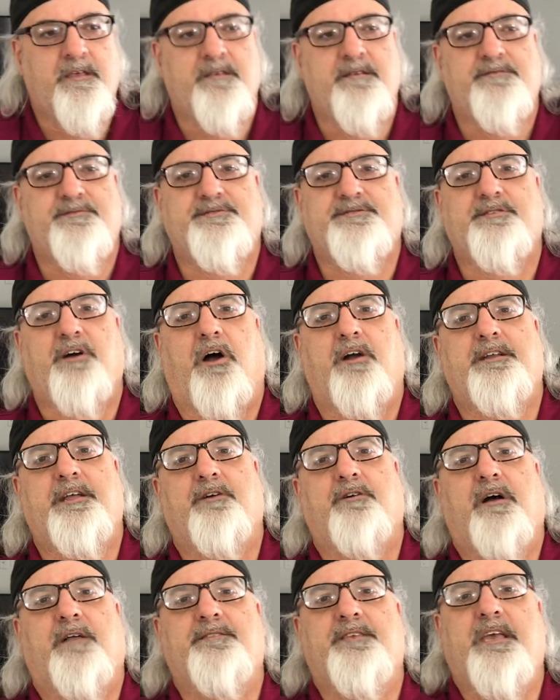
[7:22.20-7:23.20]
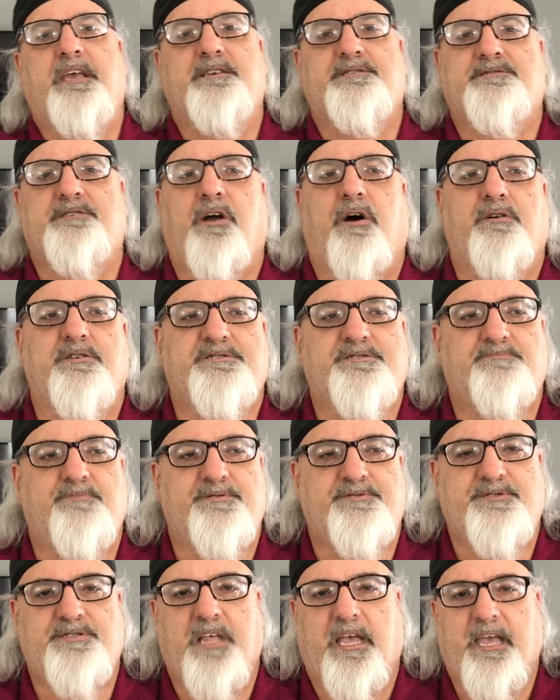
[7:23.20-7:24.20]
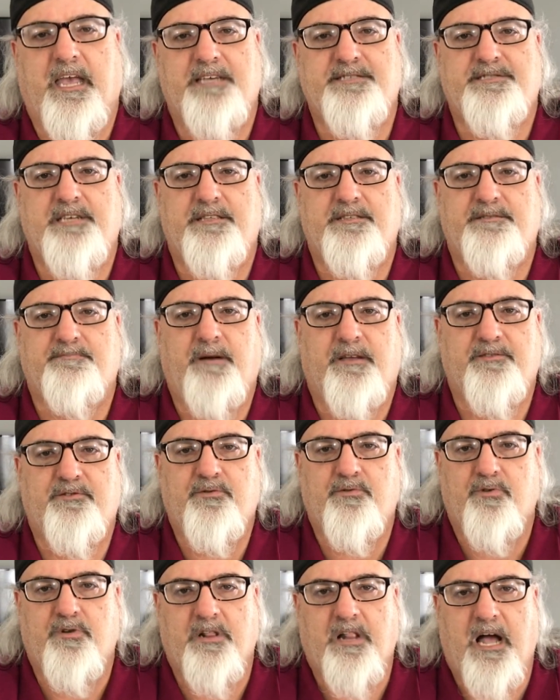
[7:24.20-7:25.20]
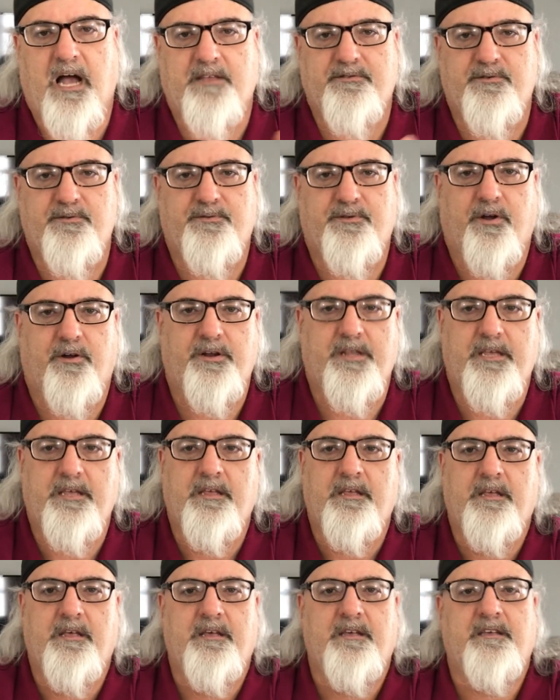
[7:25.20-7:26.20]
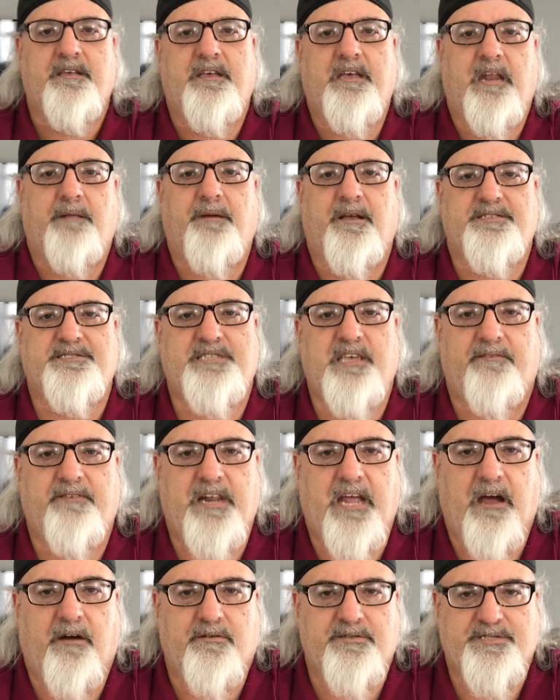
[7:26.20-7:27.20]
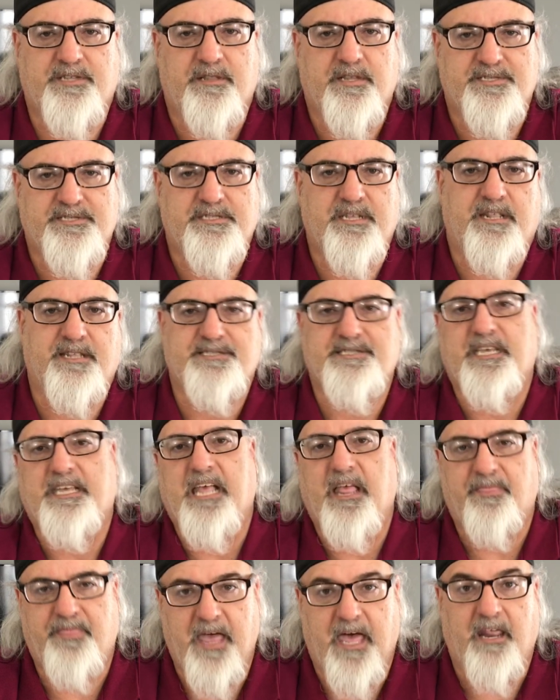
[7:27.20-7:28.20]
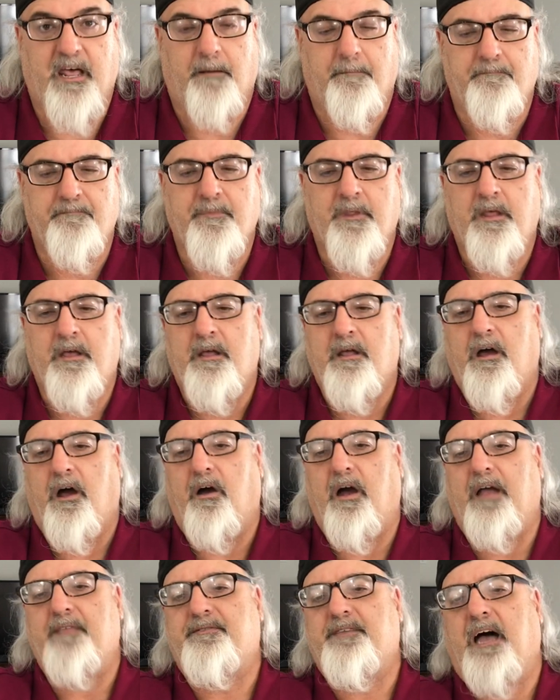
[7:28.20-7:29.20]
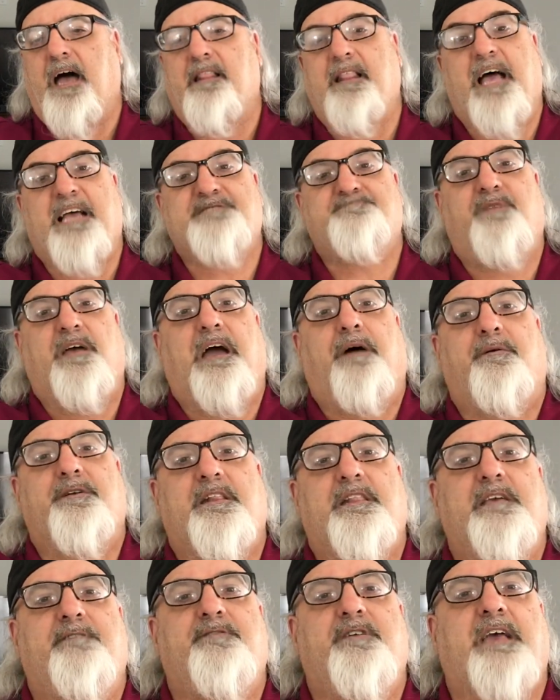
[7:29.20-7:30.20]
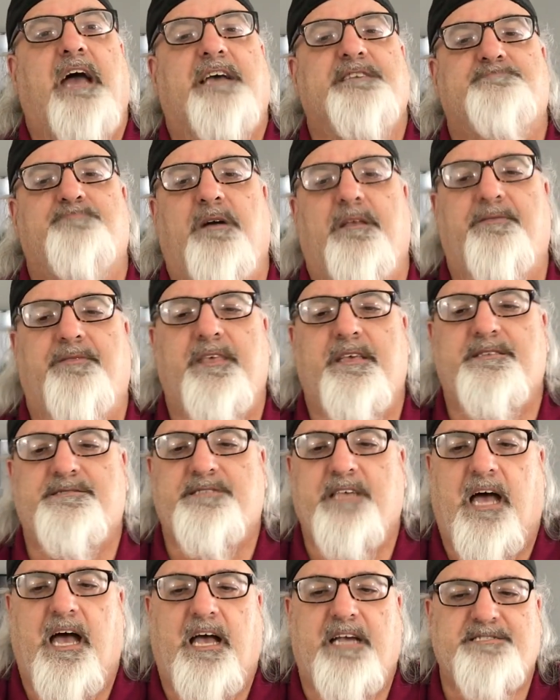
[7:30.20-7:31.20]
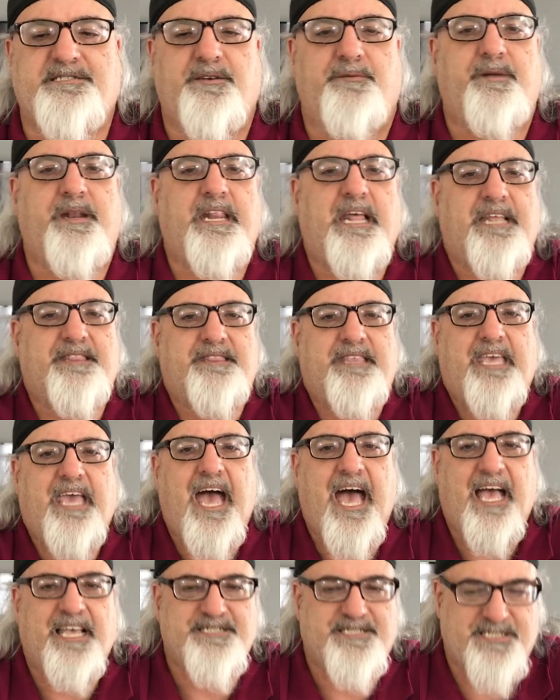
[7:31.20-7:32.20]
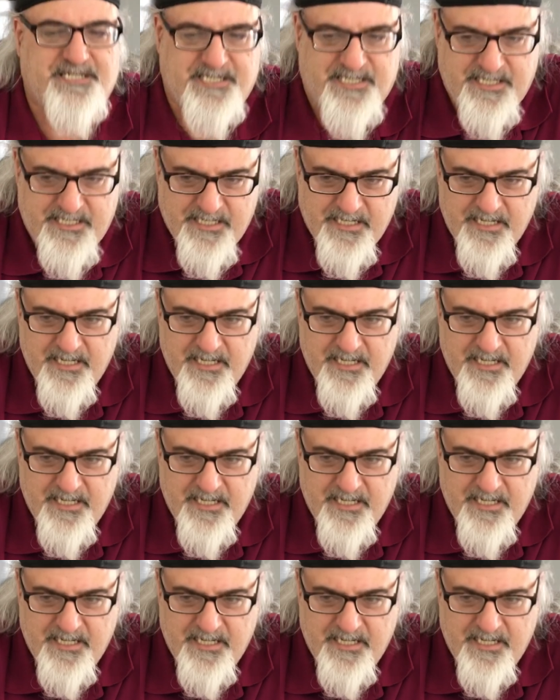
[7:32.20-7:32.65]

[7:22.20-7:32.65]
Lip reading: start here on the East Coast, which, like I said, is about 2 o'clock, 2:30. You got about 7 hours to listen to this and get that up. All right, last play I want to leave you guys with is Serena Diaz